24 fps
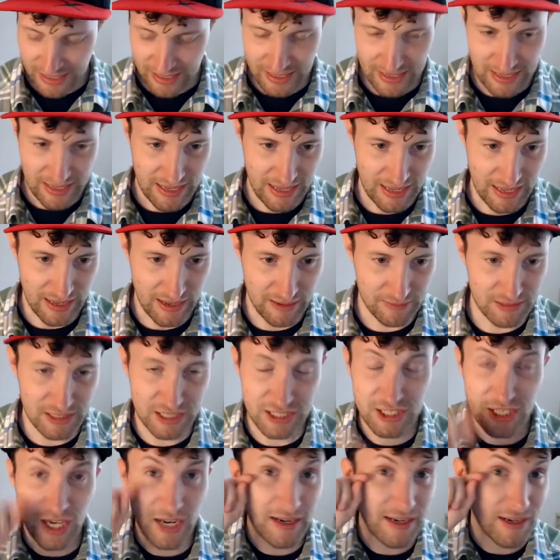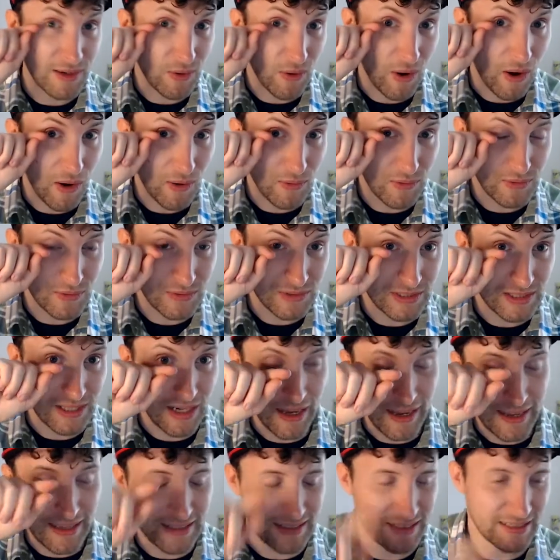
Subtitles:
The tiny little holes, like,